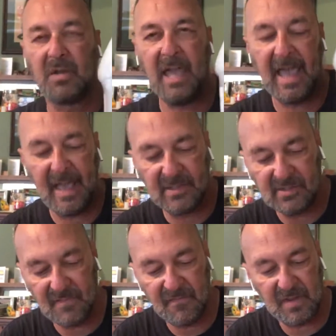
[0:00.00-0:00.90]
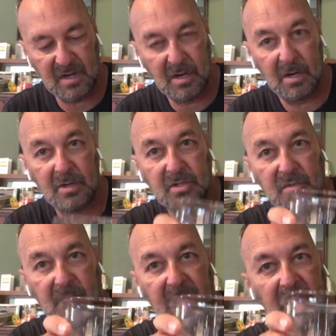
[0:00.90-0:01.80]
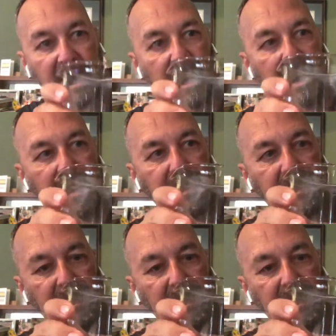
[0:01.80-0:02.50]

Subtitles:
add some vinegar to my cup.